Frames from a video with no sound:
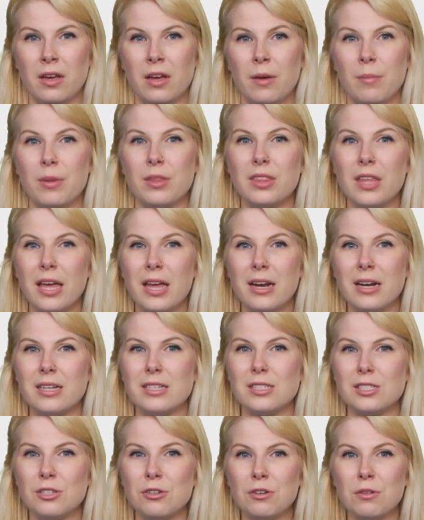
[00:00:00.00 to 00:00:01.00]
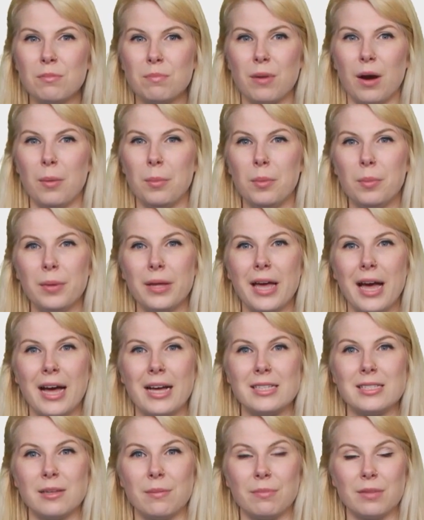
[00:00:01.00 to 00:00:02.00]
But then a student probably
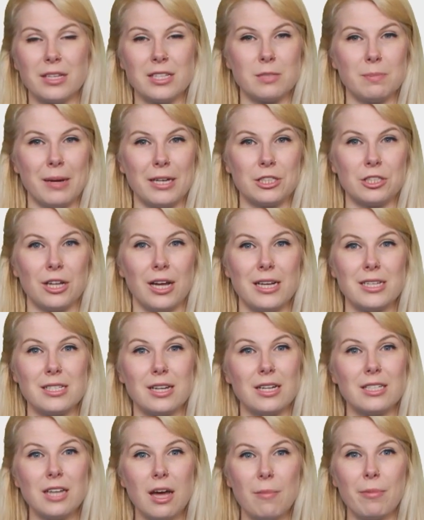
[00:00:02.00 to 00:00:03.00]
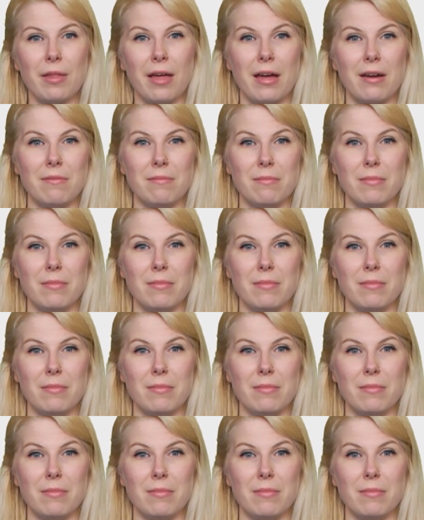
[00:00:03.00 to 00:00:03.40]
has something specialized on top of that.